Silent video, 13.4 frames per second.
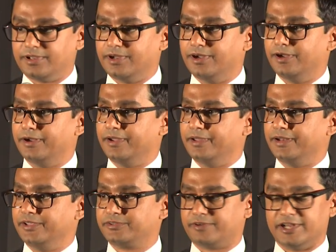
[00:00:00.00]

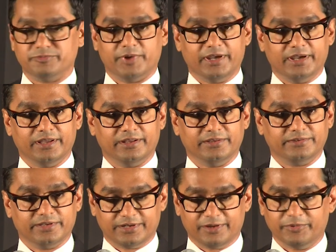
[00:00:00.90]
And I scratched my head and I
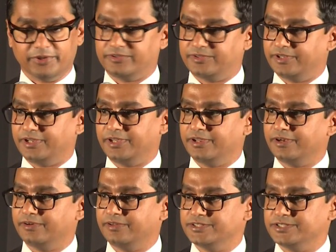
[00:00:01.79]
said, I'm here sitting
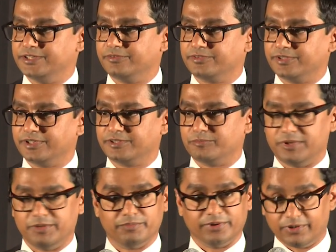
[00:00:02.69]
here in GF-6 and
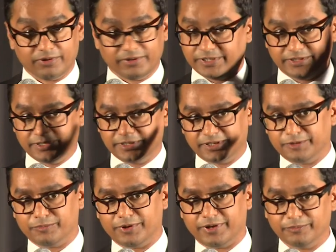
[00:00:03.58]
people are already
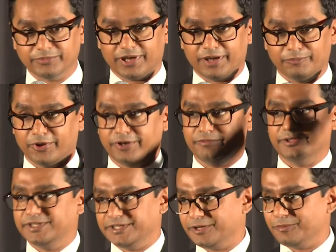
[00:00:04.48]
thinking about, I'm not
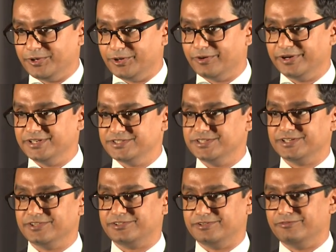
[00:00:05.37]
even thinking beyond engine
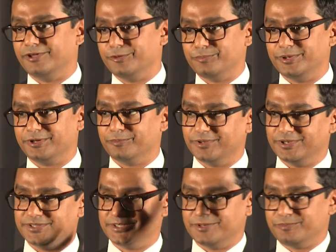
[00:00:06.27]
test development
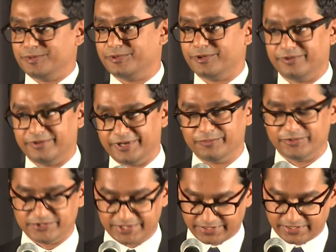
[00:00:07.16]
completion and people are already
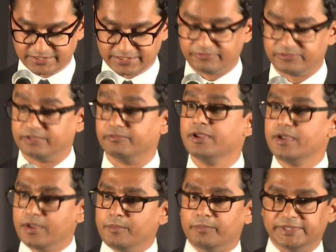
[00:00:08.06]
projecting GF-7.
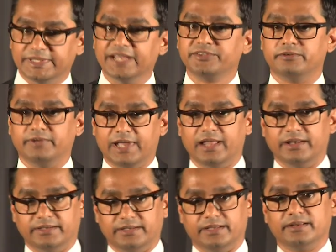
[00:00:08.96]
But that's a
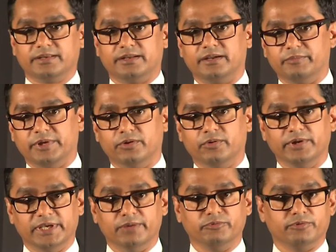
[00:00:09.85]
reality. I mean,
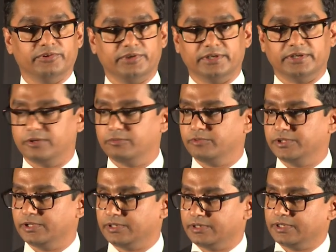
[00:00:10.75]
OEMs, once they're done with
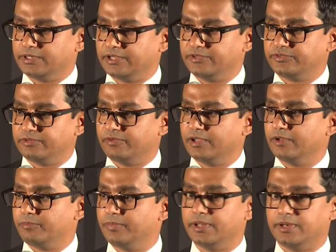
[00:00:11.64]
the test
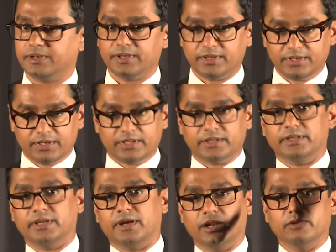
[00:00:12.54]
development,
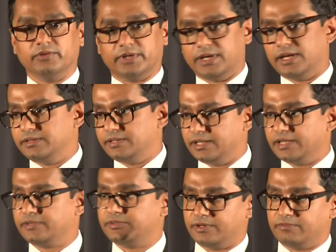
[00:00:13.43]
they are looking at the
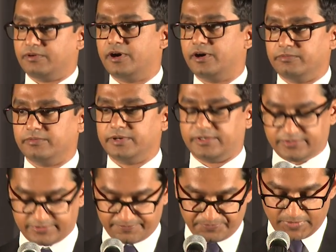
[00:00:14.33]
next set of hardwares.